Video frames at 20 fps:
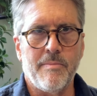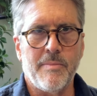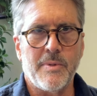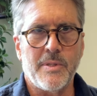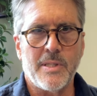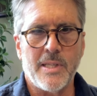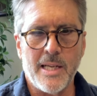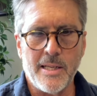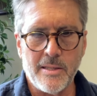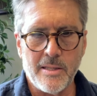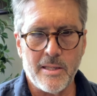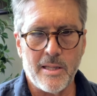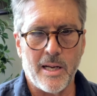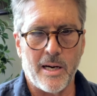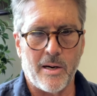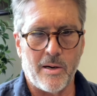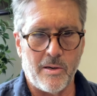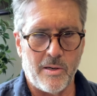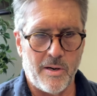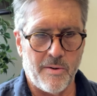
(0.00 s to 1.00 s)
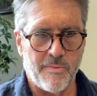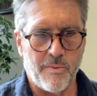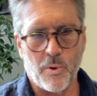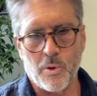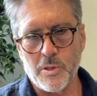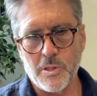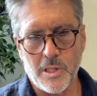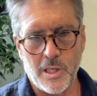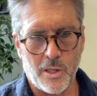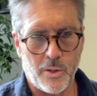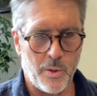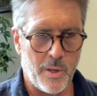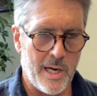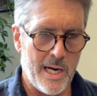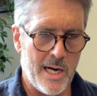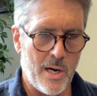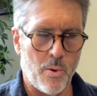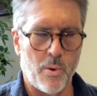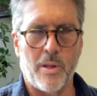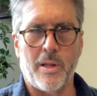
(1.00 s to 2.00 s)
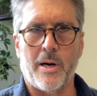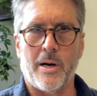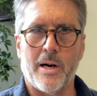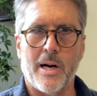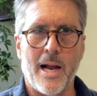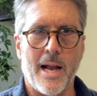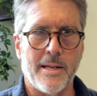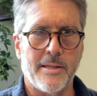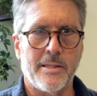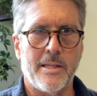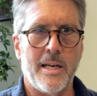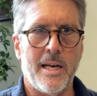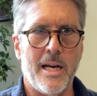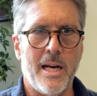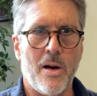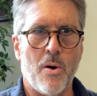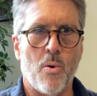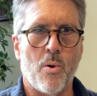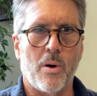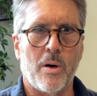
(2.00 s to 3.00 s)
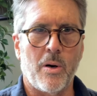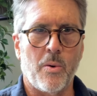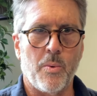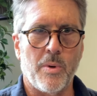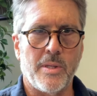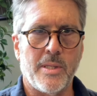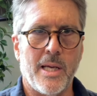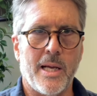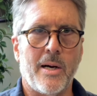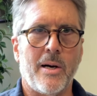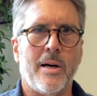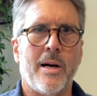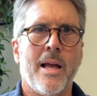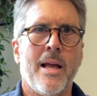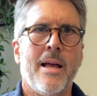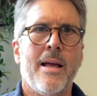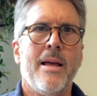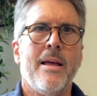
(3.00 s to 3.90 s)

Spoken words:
since their divorce decree or their custody order was entered,